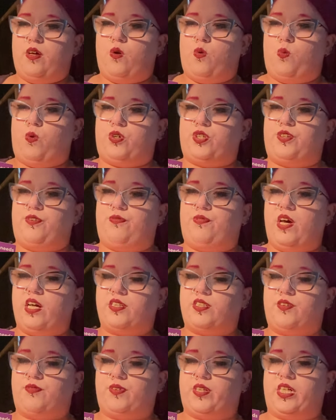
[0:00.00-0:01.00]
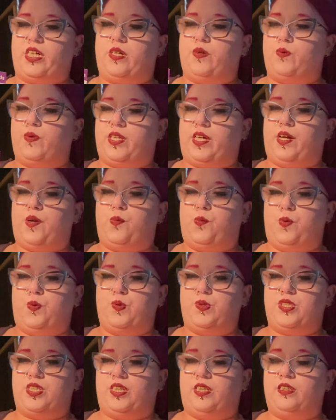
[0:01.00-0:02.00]
wash effectively without
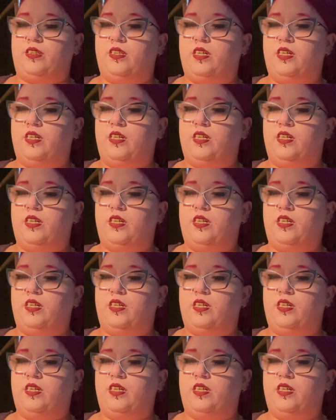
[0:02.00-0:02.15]
water.